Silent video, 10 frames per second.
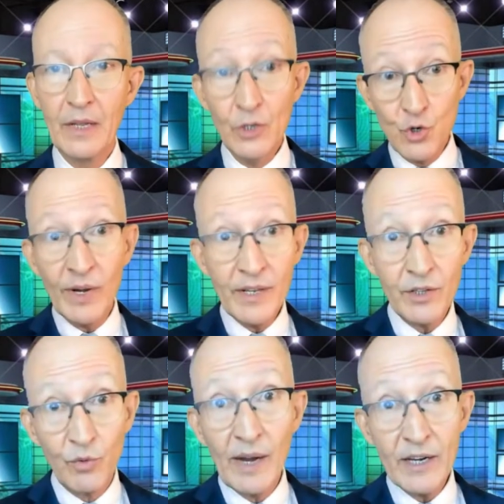Join
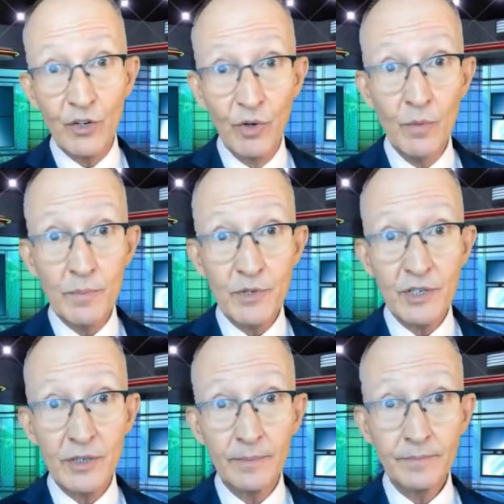the right
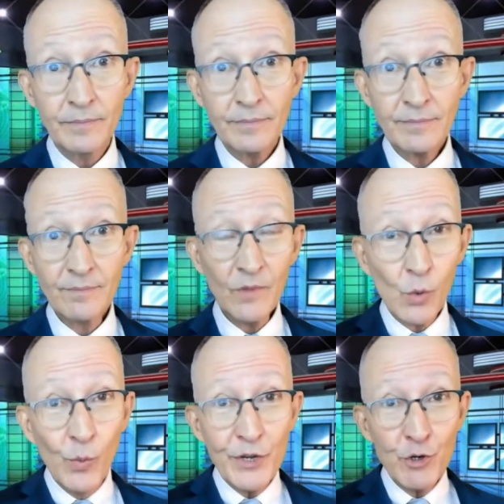groups
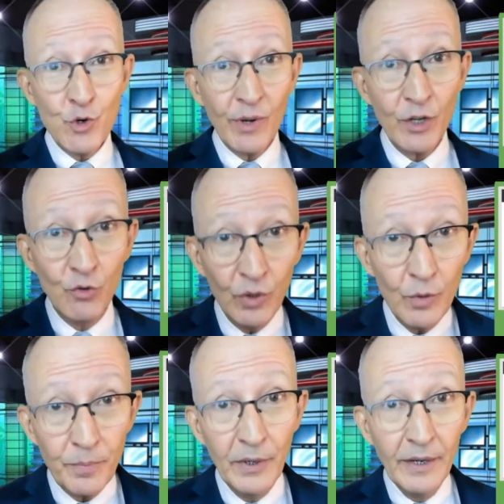when you join a
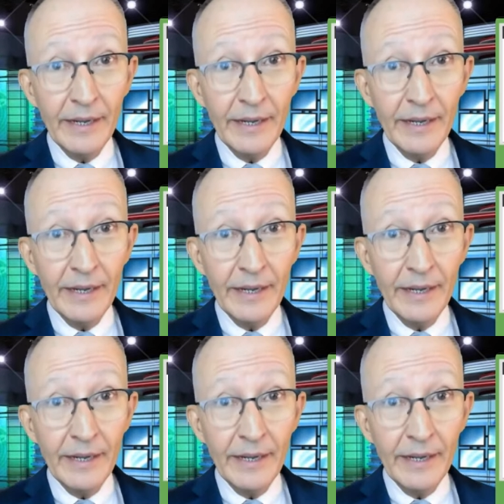group,